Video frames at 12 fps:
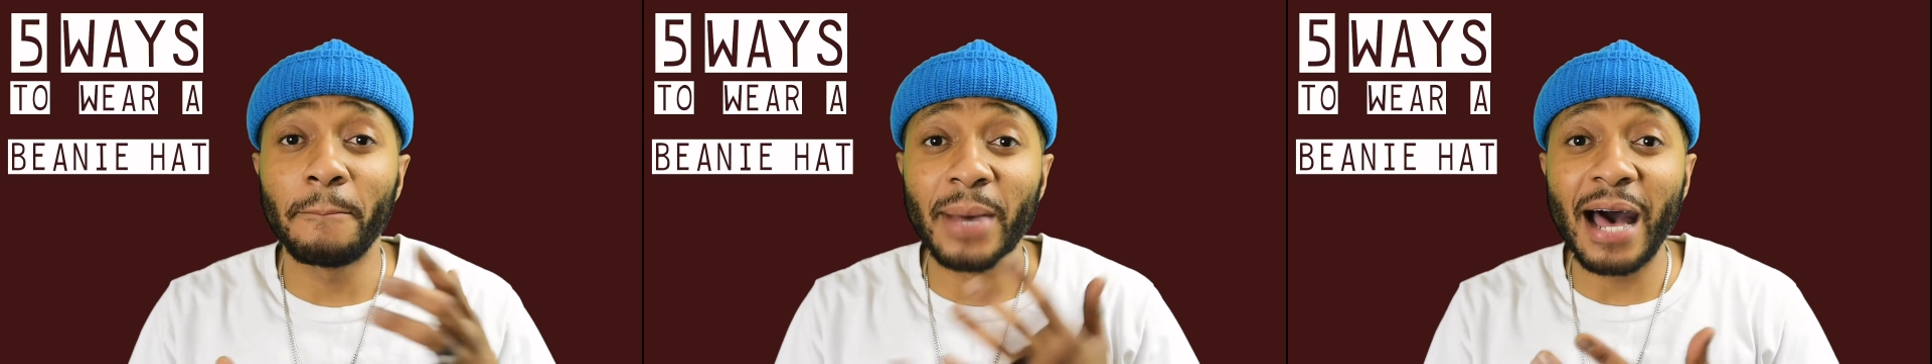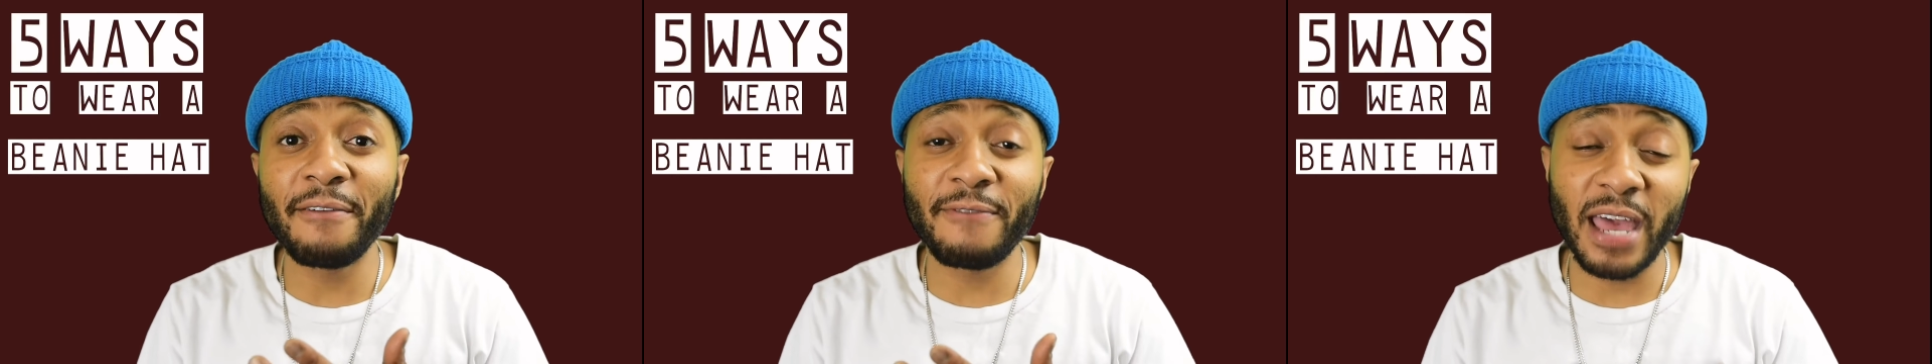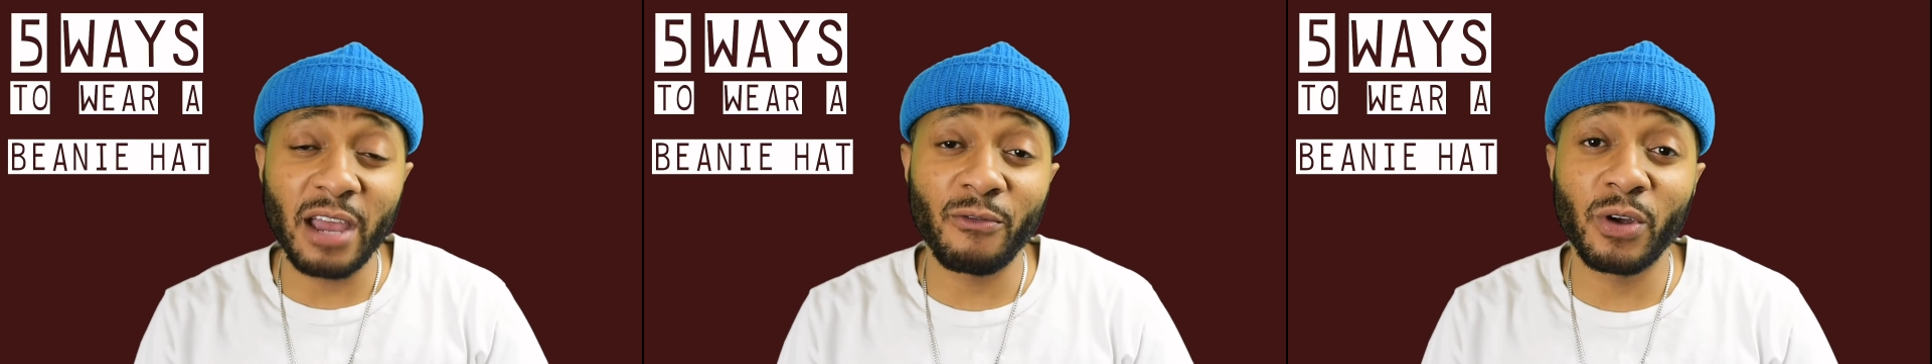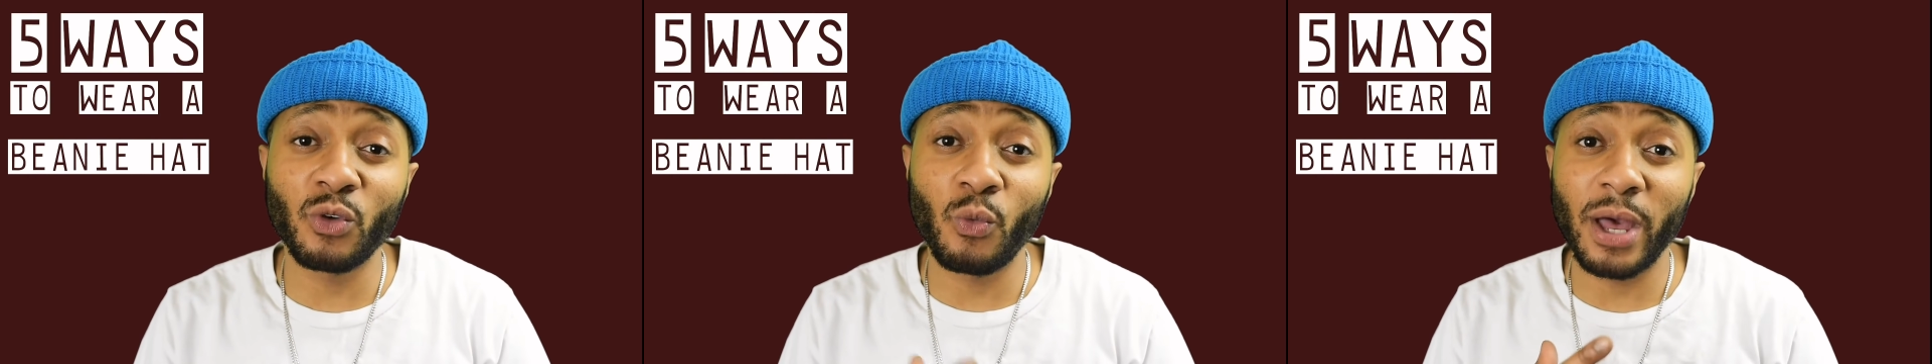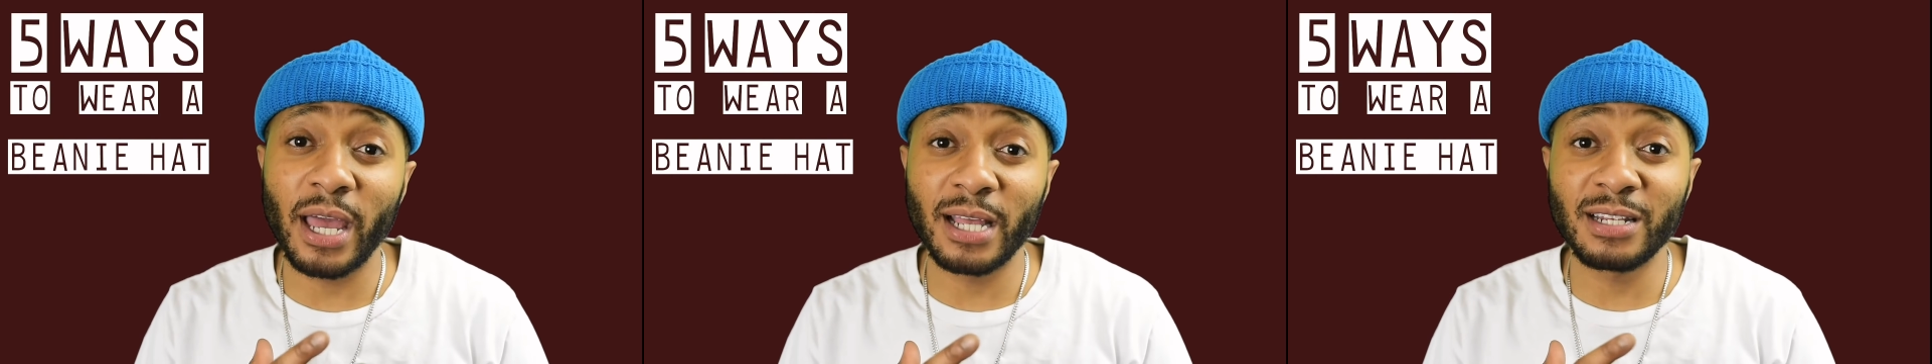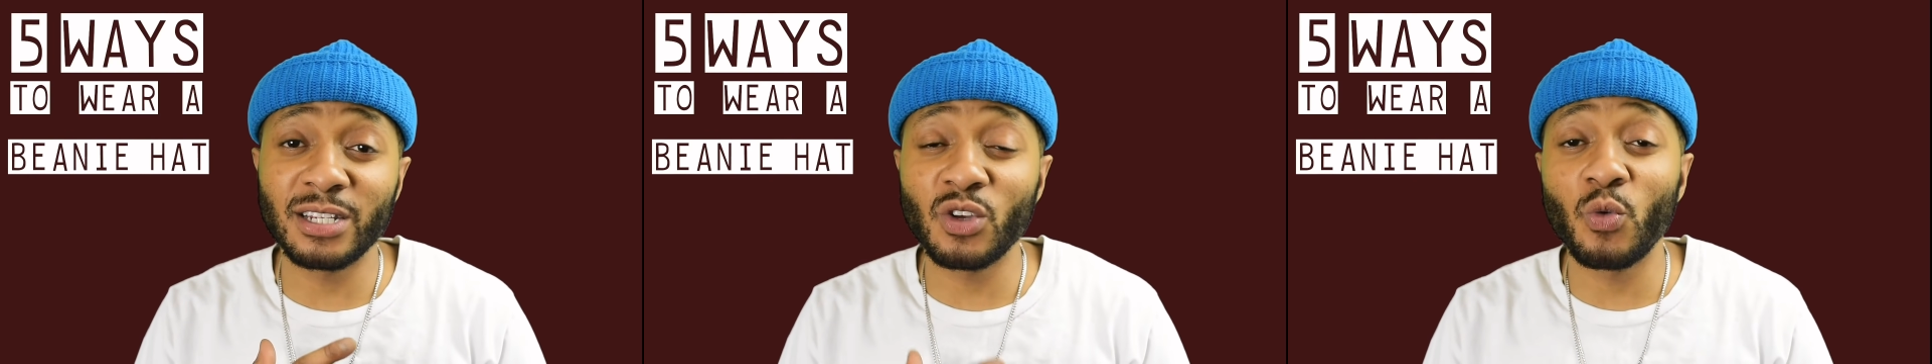my favorite
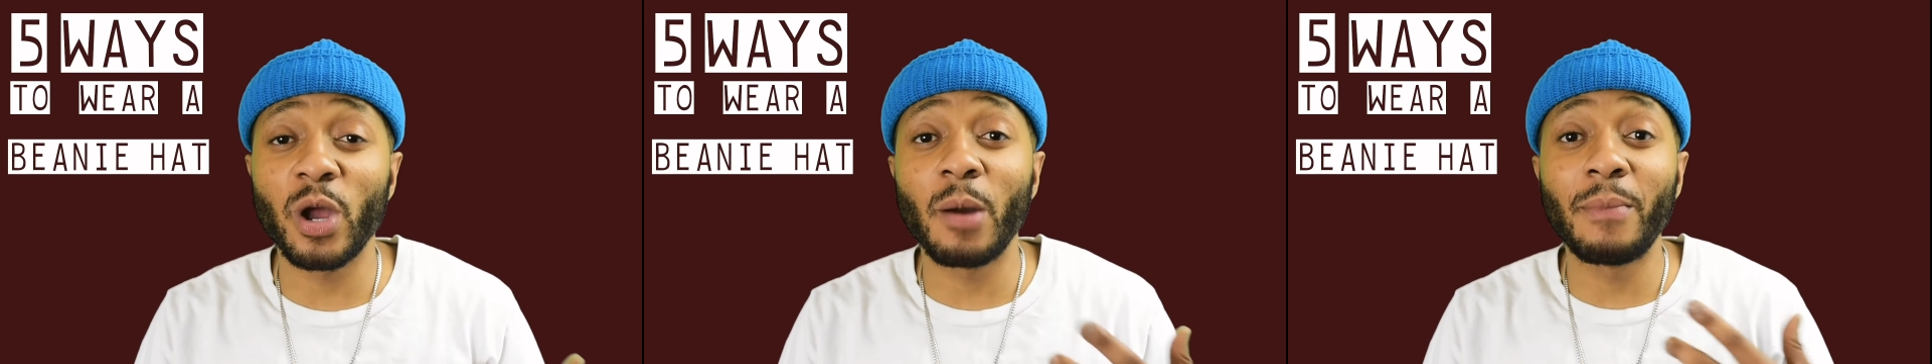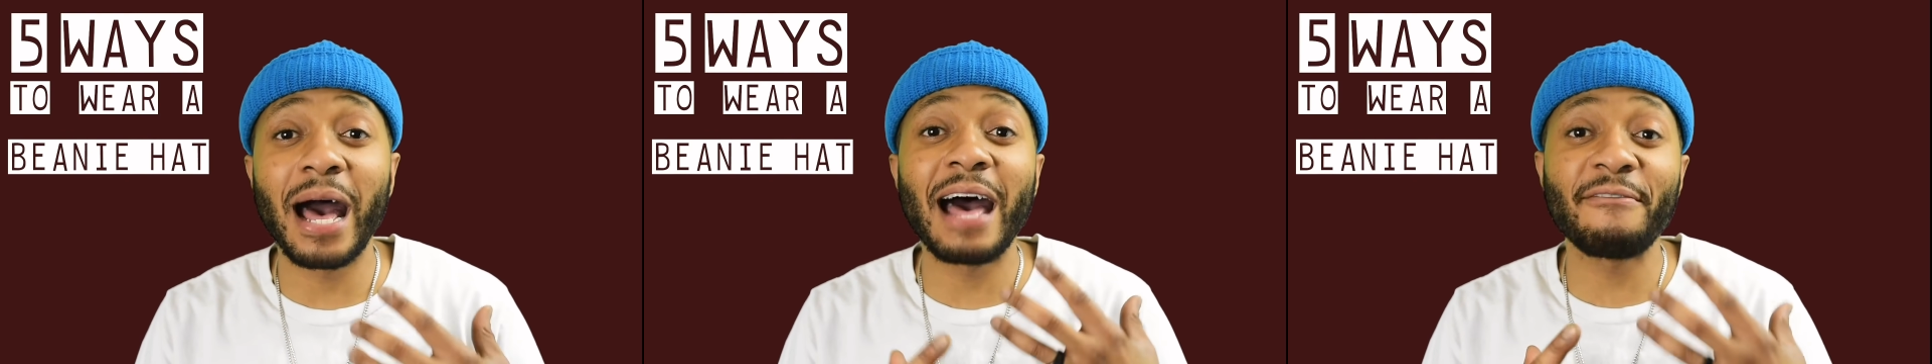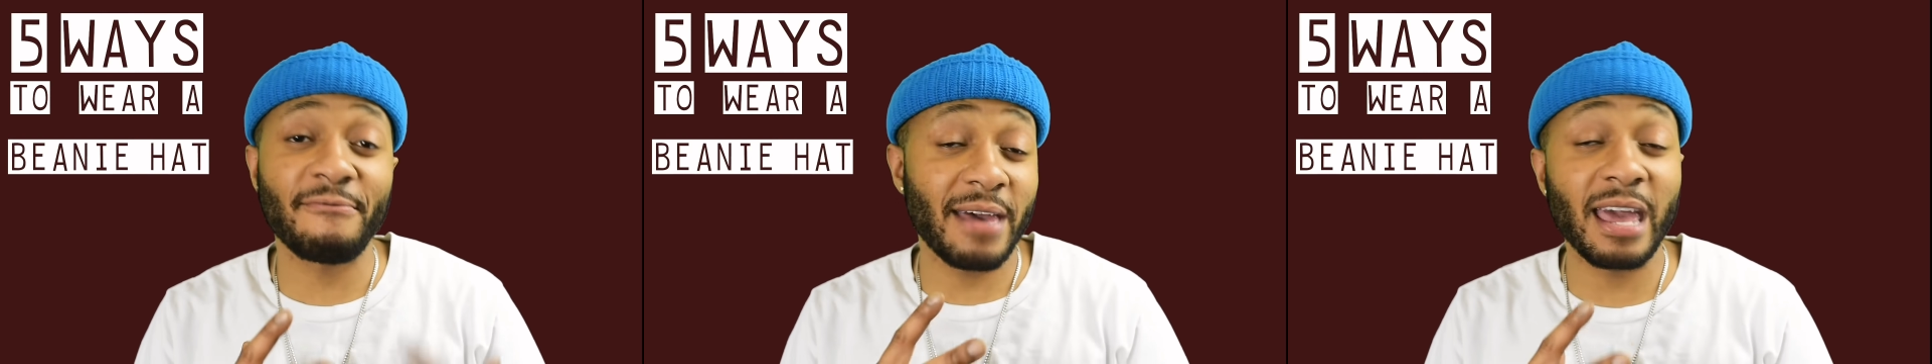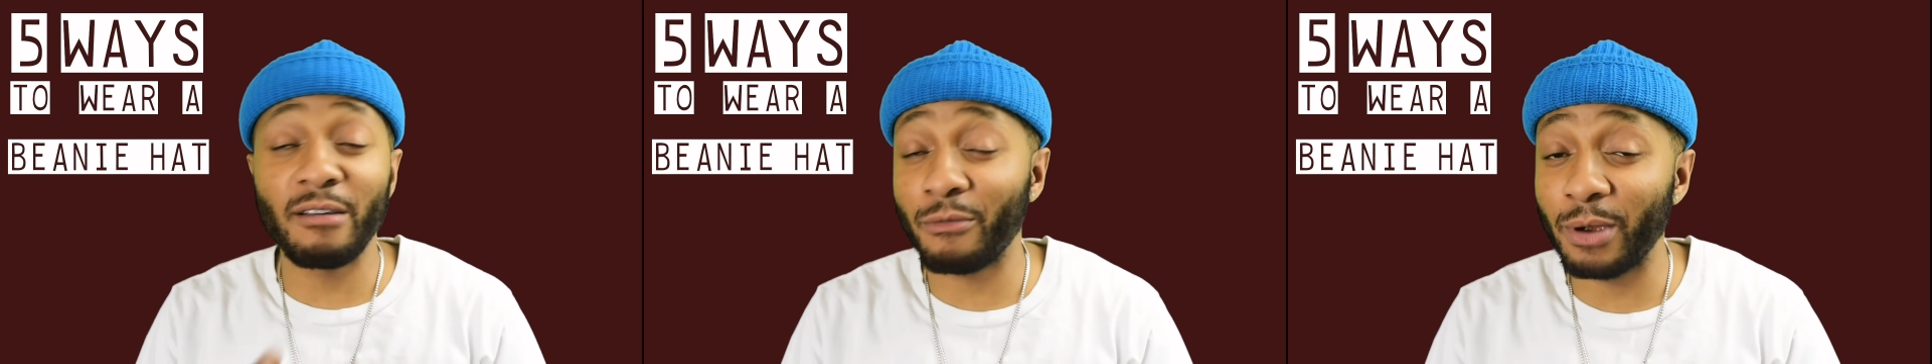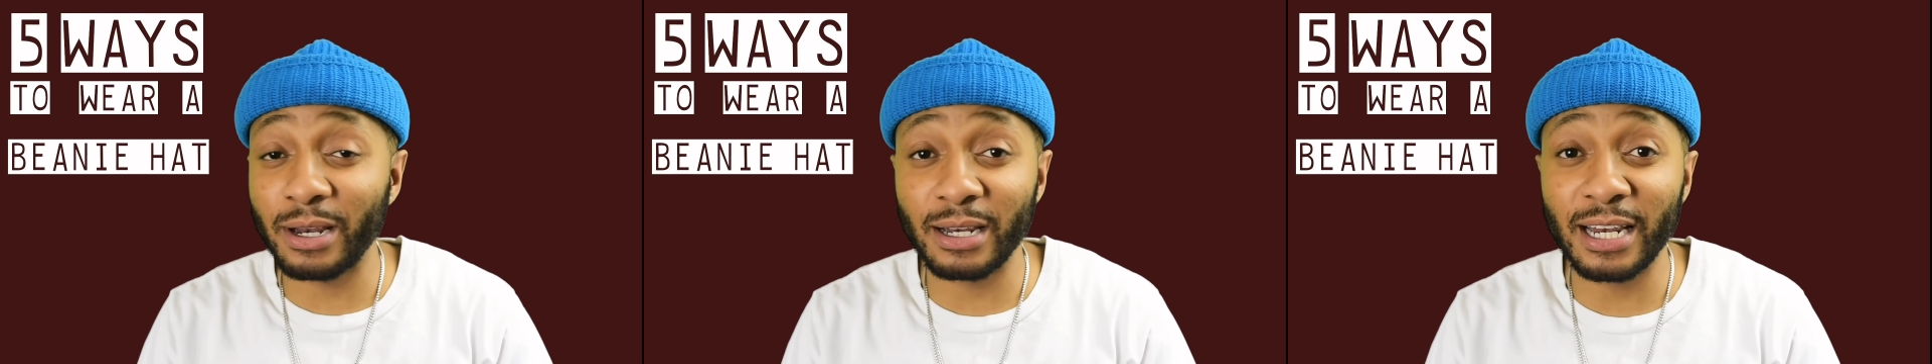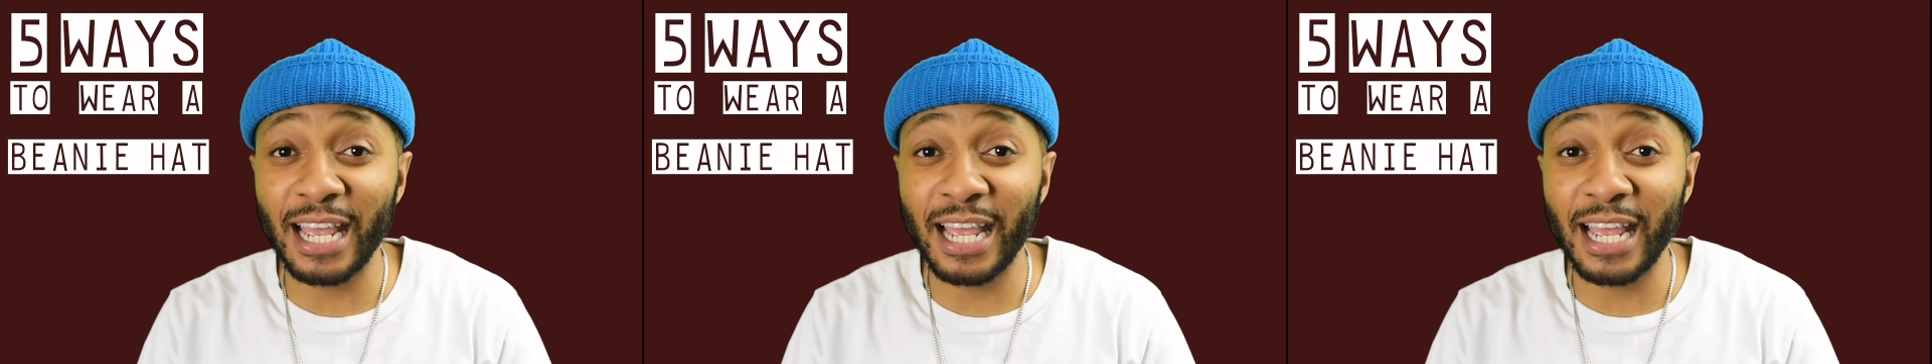ways to wear my favorite